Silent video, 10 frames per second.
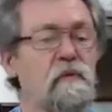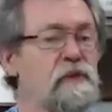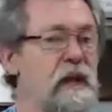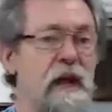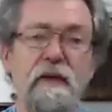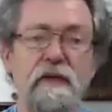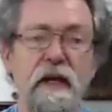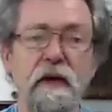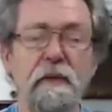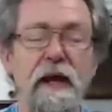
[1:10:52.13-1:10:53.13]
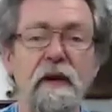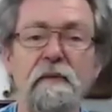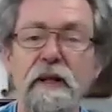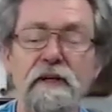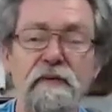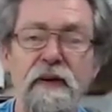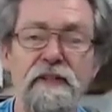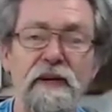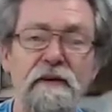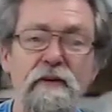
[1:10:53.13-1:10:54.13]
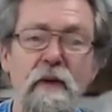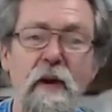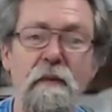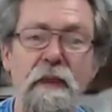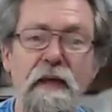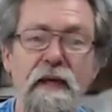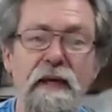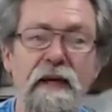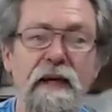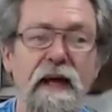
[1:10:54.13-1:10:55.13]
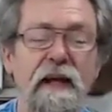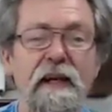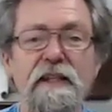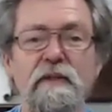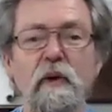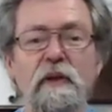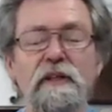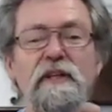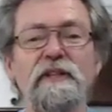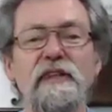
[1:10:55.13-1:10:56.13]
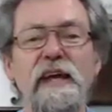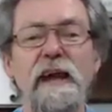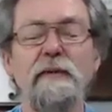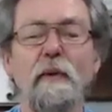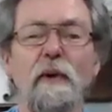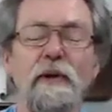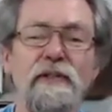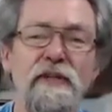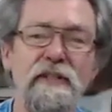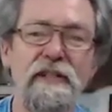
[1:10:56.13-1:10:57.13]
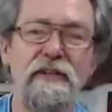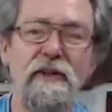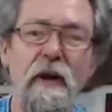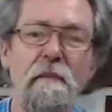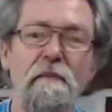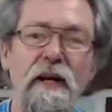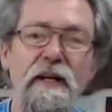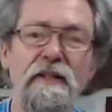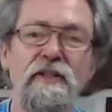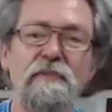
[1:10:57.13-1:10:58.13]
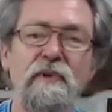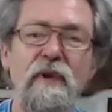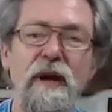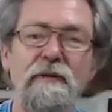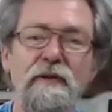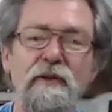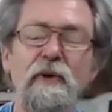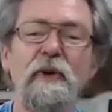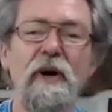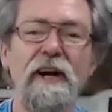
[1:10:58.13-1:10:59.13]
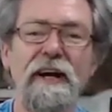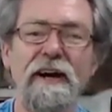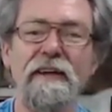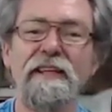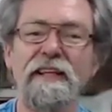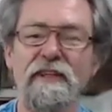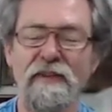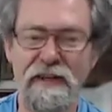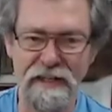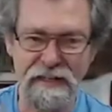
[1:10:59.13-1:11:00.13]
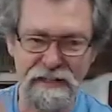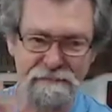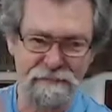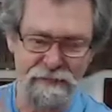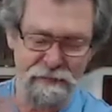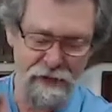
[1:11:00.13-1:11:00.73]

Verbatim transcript: Share the channel around. Let your friends know as well. Uh, let's look. Did you see April Wilkerson just got a million subscribers? Good honor. I think that's fantastic.